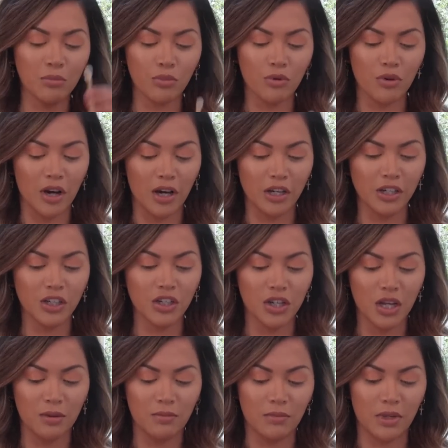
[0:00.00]
brush
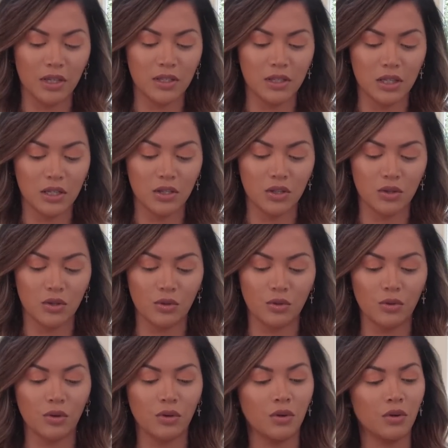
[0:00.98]
and mix these
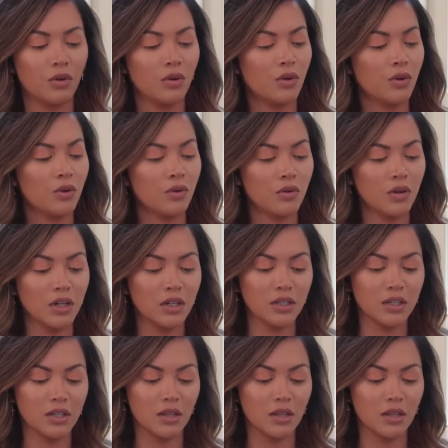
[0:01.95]
2 right